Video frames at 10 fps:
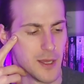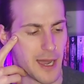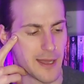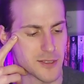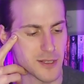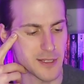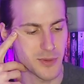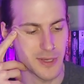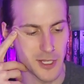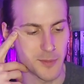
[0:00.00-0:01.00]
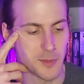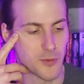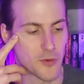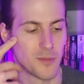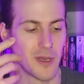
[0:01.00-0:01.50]
I also like to read a little bit
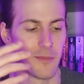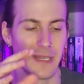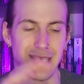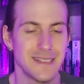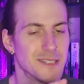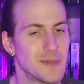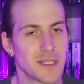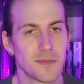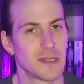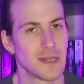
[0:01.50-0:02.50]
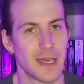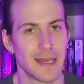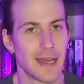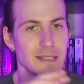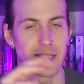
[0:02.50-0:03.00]
before bed, but it needs to be something light.
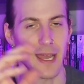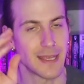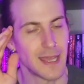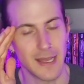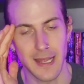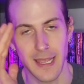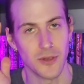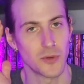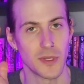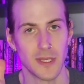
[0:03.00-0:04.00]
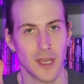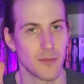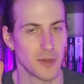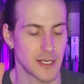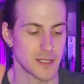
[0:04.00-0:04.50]
I can't handle really
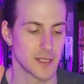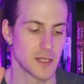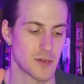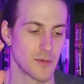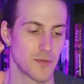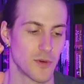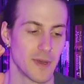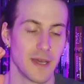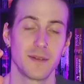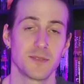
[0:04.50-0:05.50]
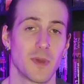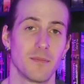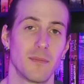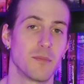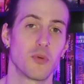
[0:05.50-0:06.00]
complex things right before bed because
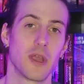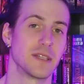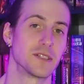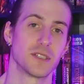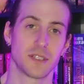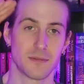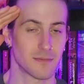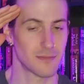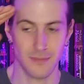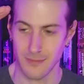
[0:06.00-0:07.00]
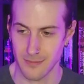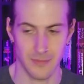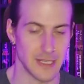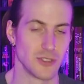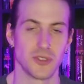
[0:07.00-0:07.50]
my brain is just
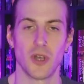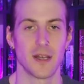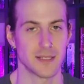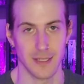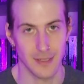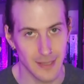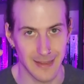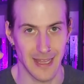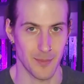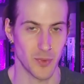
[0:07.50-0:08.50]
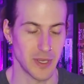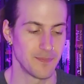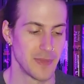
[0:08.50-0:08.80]
exhausted at that point.